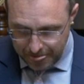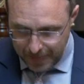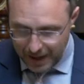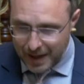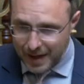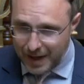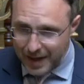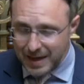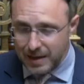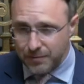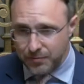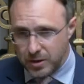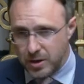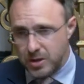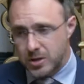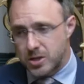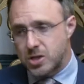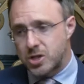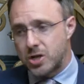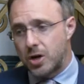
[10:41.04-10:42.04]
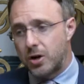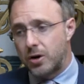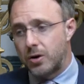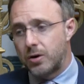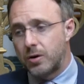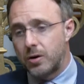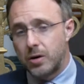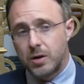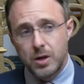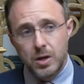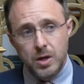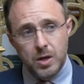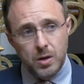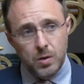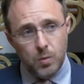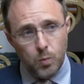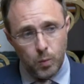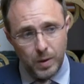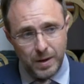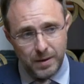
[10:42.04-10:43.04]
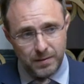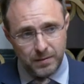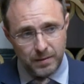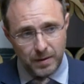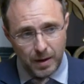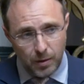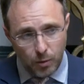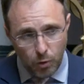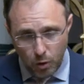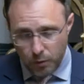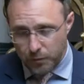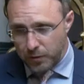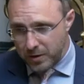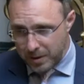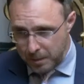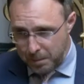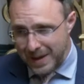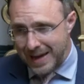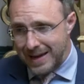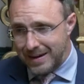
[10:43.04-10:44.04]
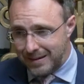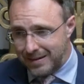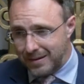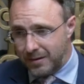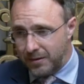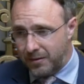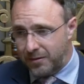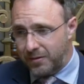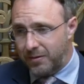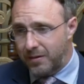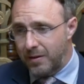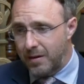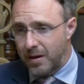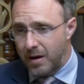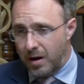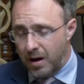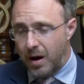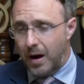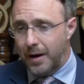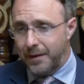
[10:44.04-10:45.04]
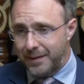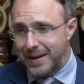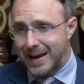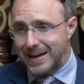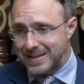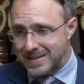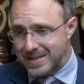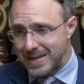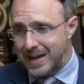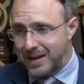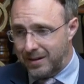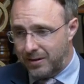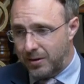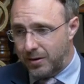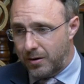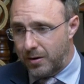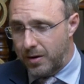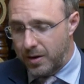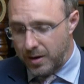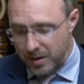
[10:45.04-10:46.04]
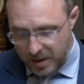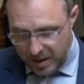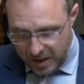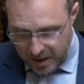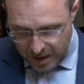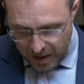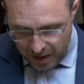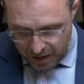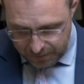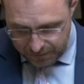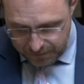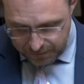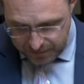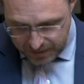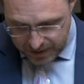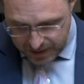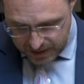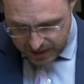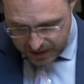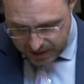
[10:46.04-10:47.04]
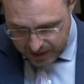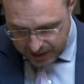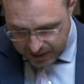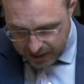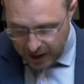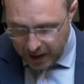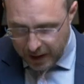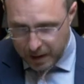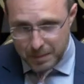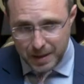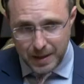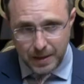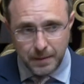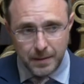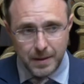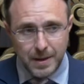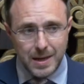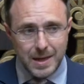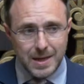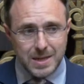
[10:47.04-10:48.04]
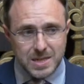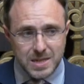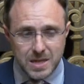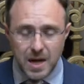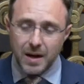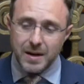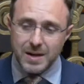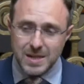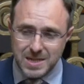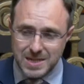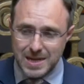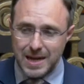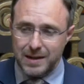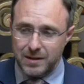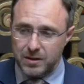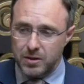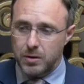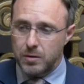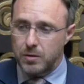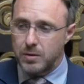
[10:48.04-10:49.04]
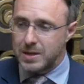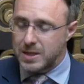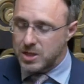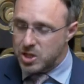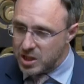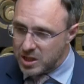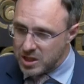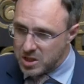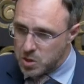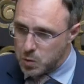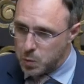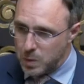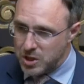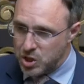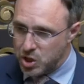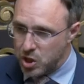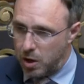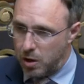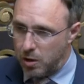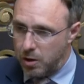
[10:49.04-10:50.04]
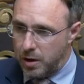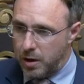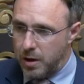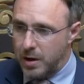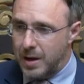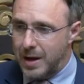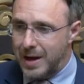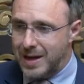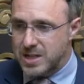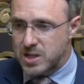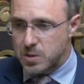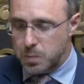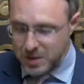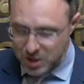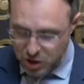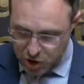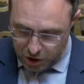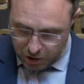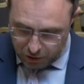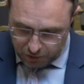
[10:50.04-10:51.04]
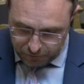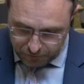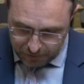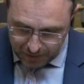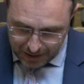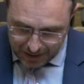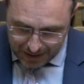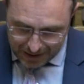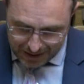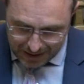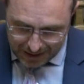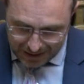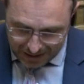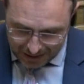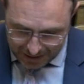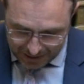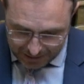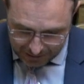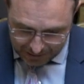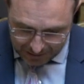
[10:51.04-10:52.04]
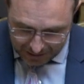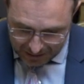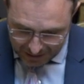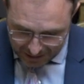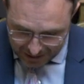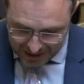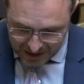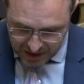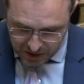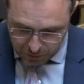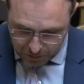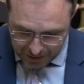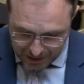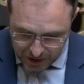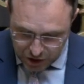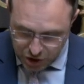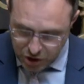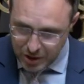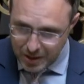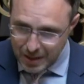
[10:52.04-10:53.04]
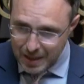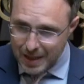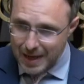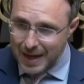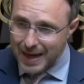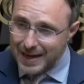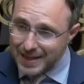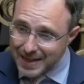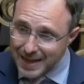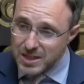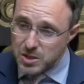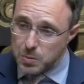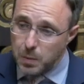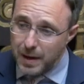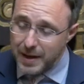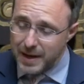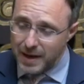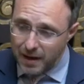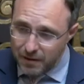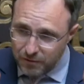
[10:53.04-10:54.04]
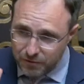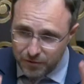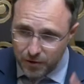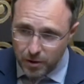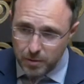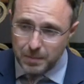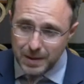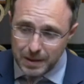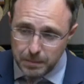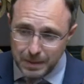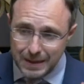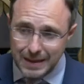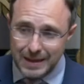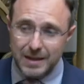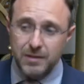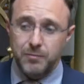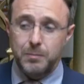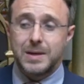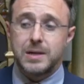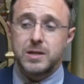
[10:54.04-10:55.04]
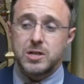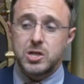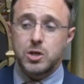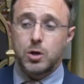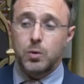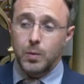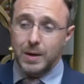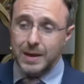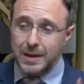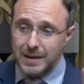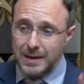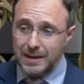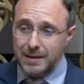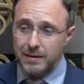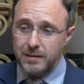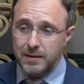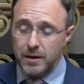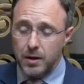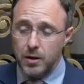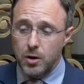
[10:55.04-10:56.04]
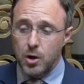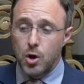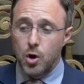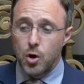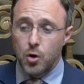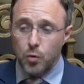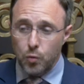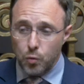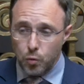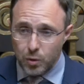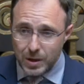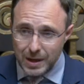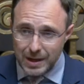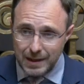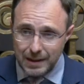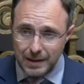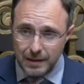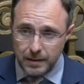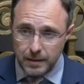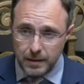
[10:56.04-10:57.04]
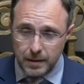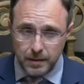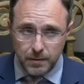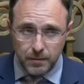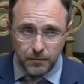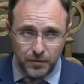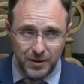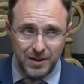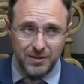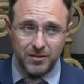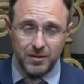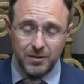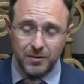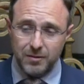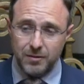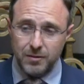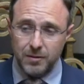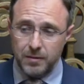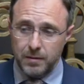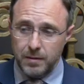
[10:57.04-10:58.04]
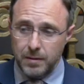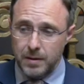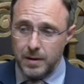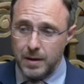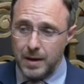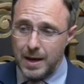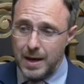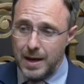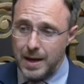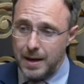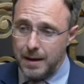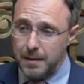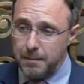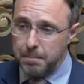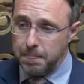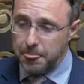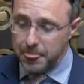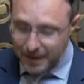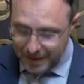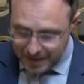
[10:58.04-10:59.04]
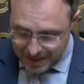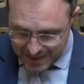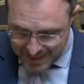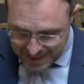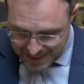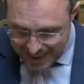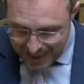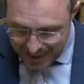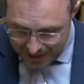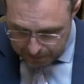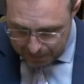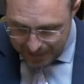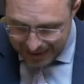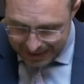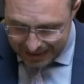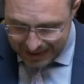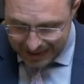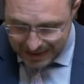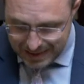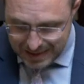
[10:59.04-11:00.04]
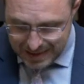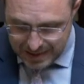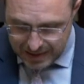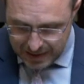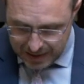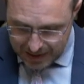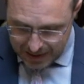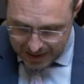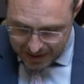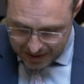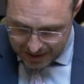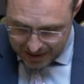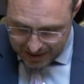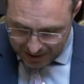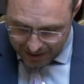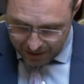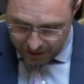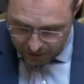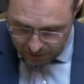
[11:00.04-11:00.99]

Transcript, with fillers: And I have a concern with our overdependence on that sector uh, of the, the, economy. It's not a sector that you can switch on and switch off uh, like a light switch. And that's why I firmly believe, Minister, we need to revisit um, the state buildings uh, that are